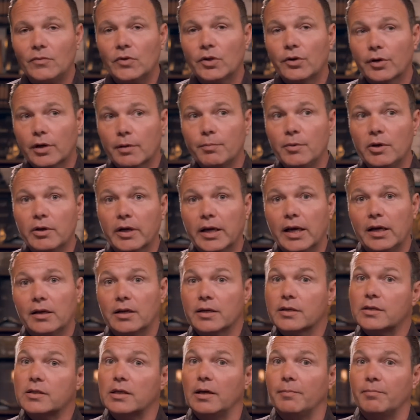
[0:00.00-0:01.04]
You're
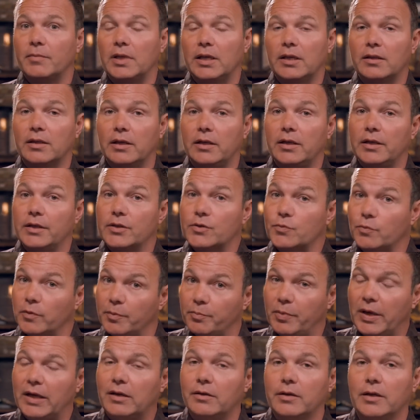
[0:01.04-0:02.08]
communicating something that is
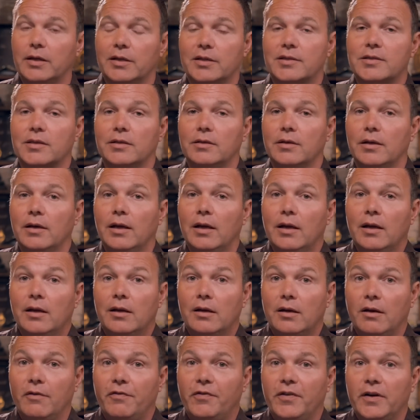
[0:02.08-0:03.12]
rebellious and
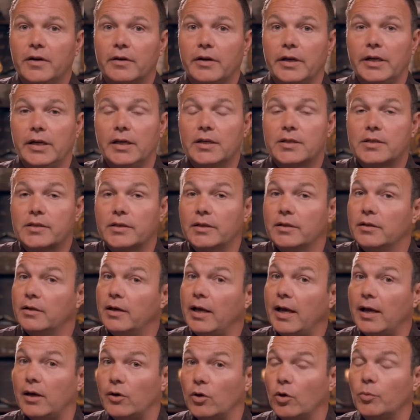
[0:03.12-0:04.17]
nefarious
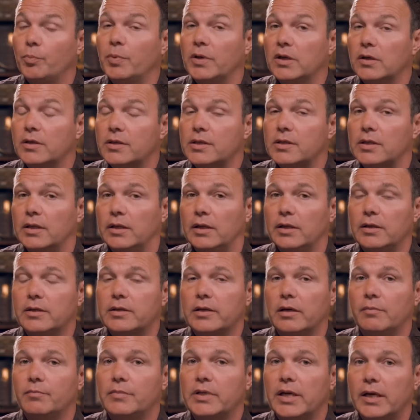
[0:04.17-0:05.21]
and, and open to sin and
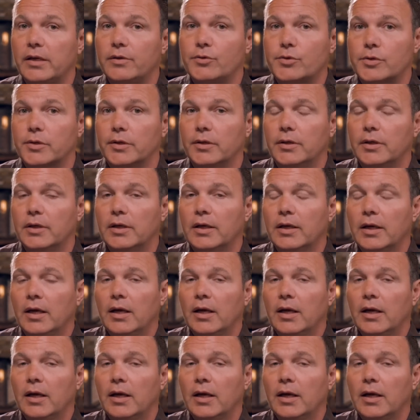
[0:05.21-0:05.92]
temptation.